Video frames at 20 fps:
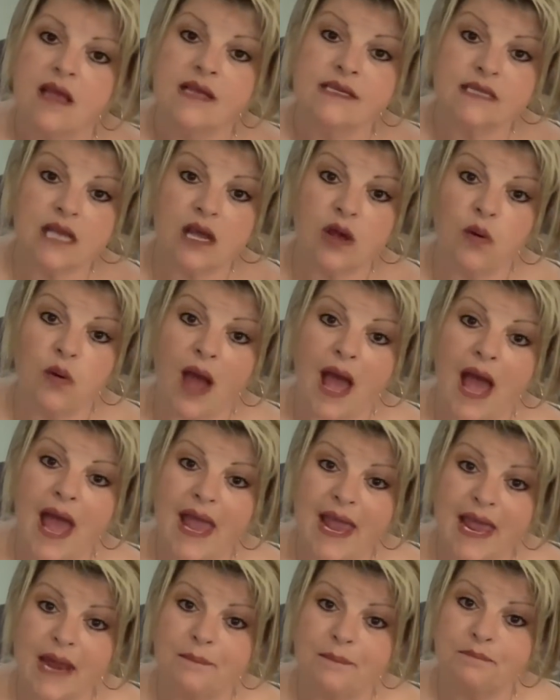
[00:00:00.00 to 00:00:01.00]
So I
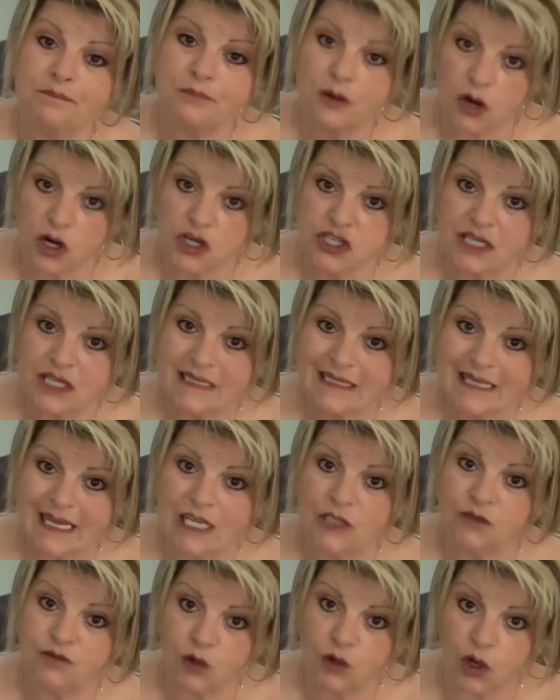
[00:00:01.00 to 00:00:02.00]
had purchased
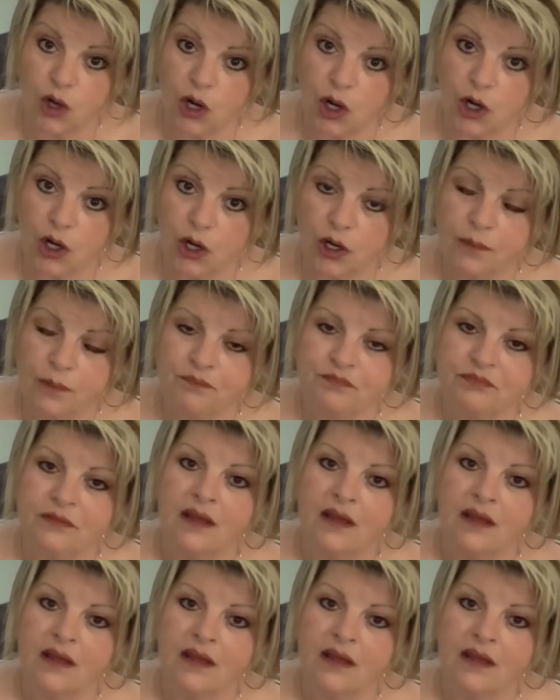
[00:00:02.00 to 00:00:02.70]
these for her,